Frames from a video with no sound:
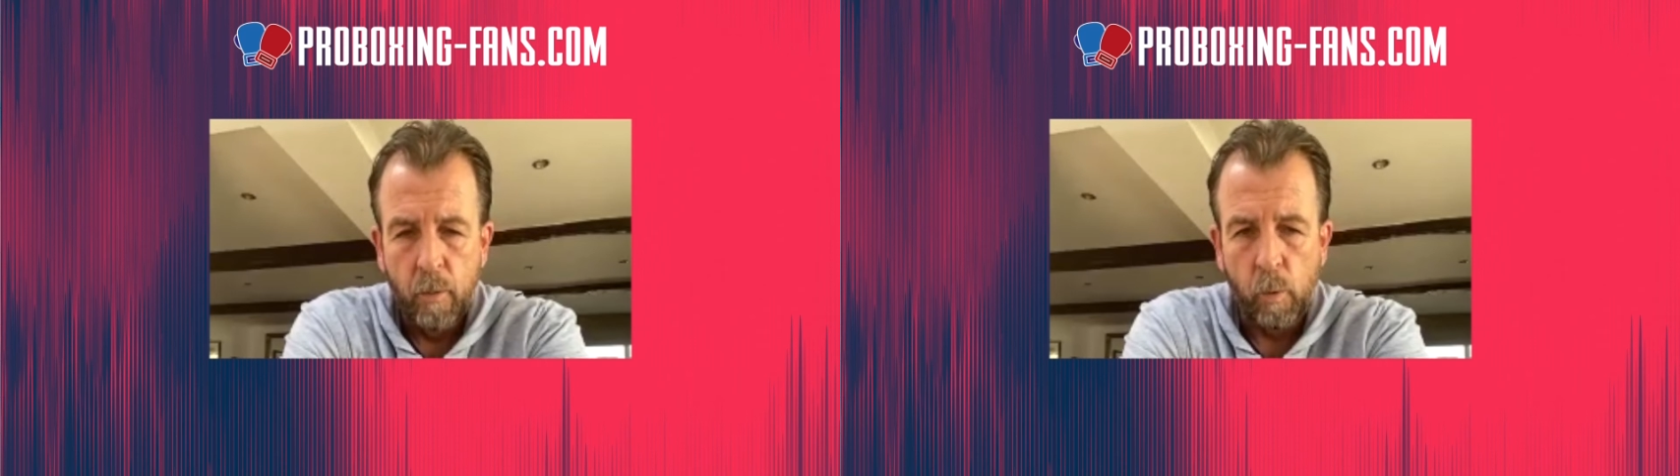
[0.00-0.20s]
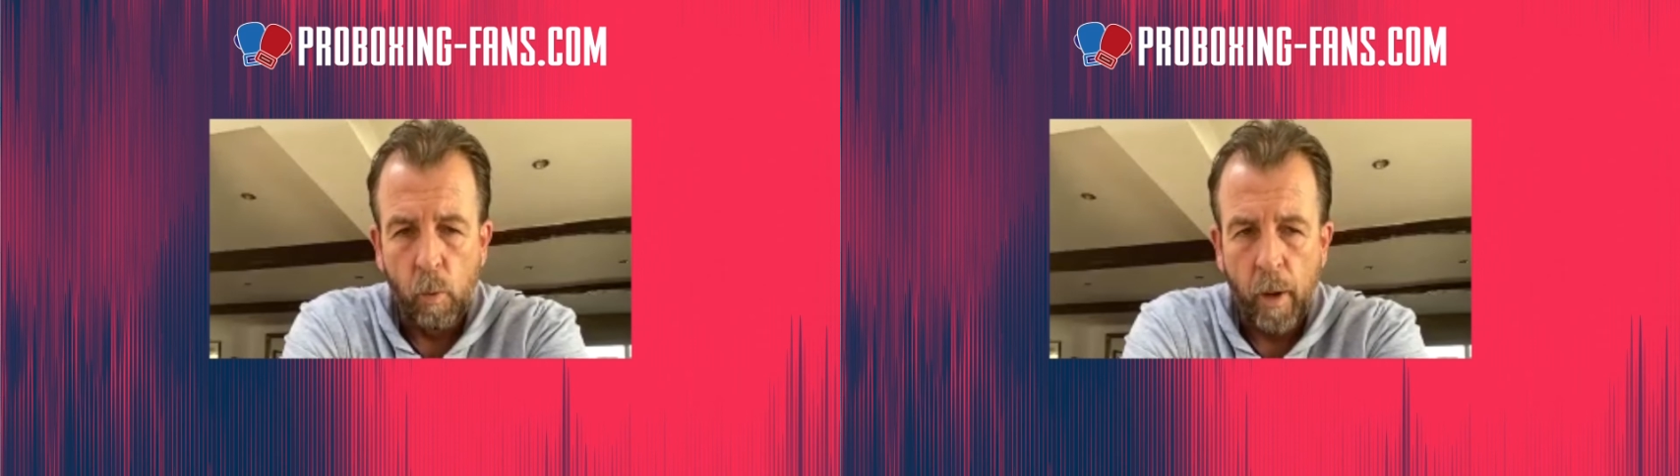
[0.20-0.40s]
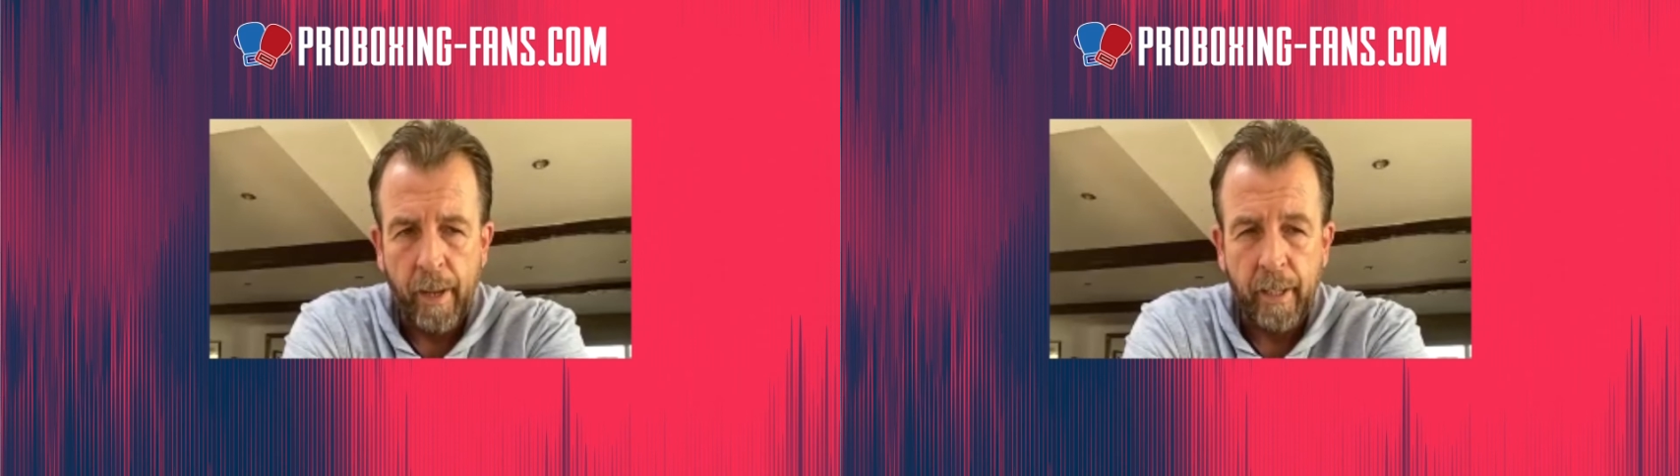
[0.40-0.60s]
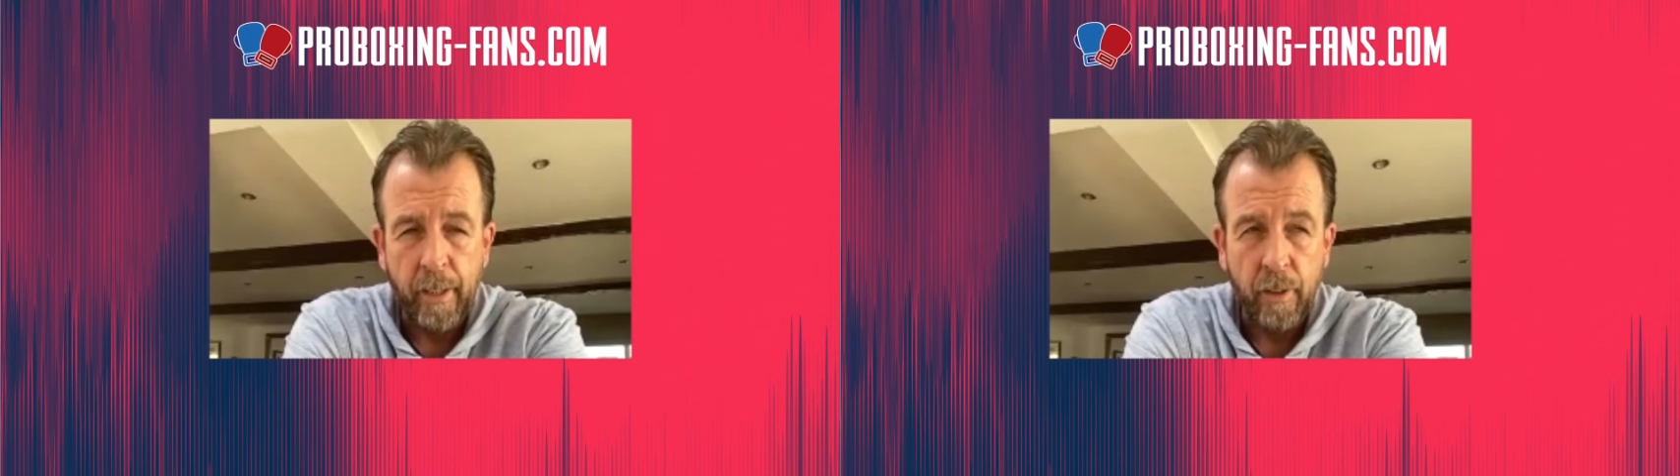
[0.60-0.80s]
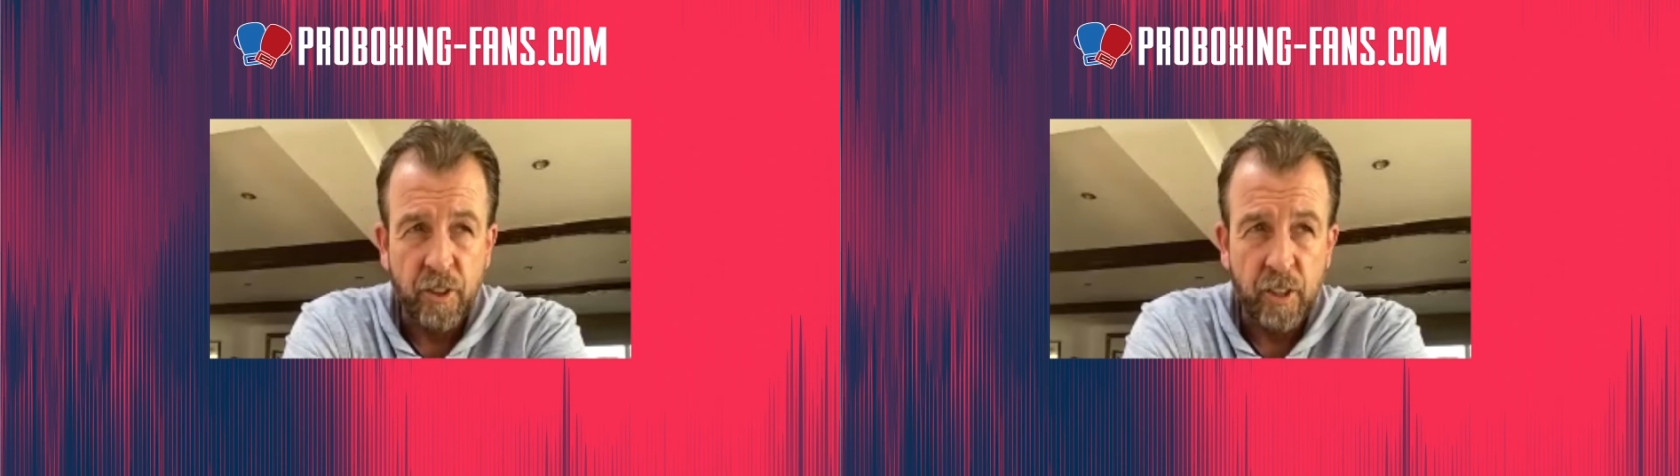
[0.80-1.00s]
Good.
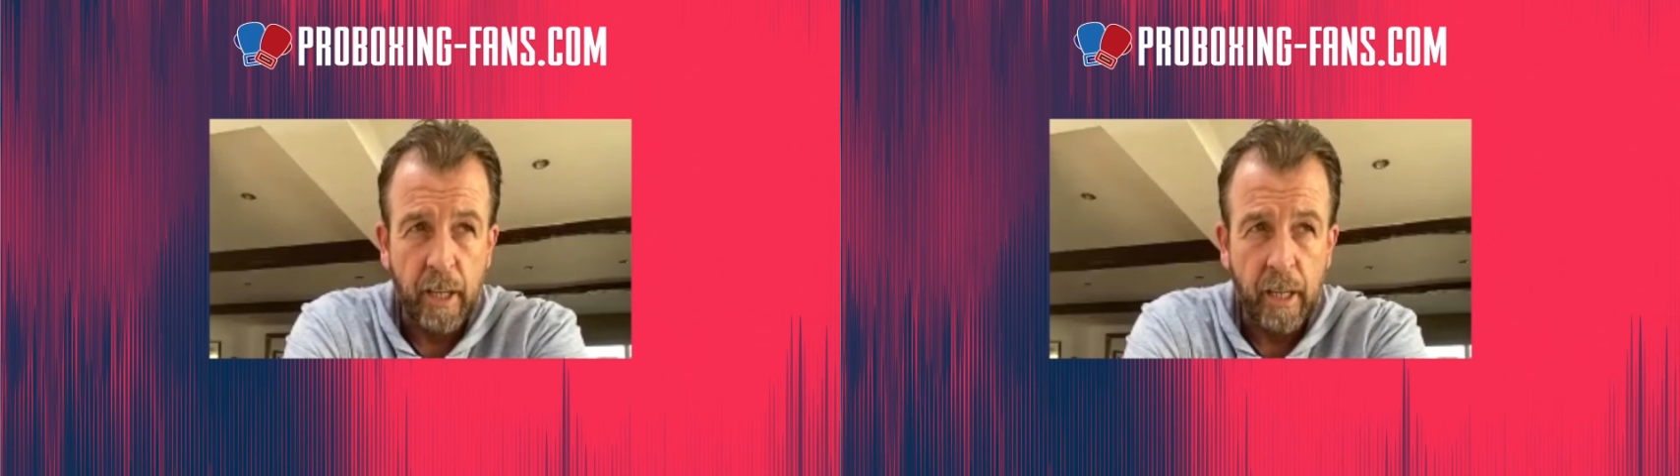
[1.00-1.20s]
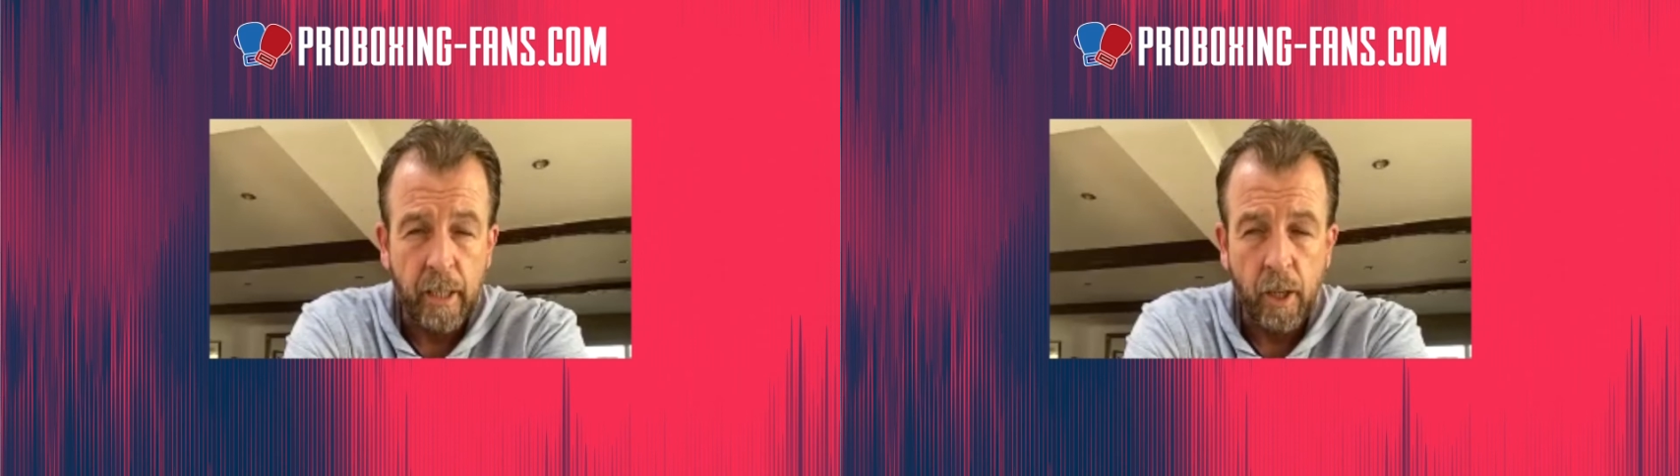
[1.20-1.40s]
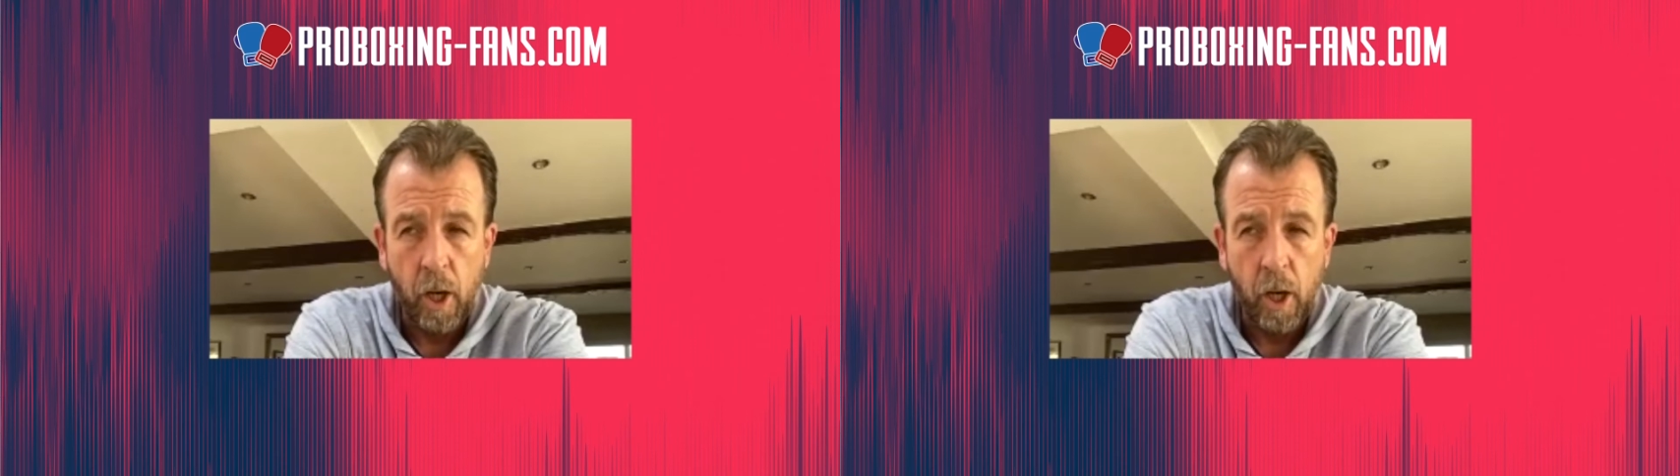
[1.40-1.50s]
Waiting and seeing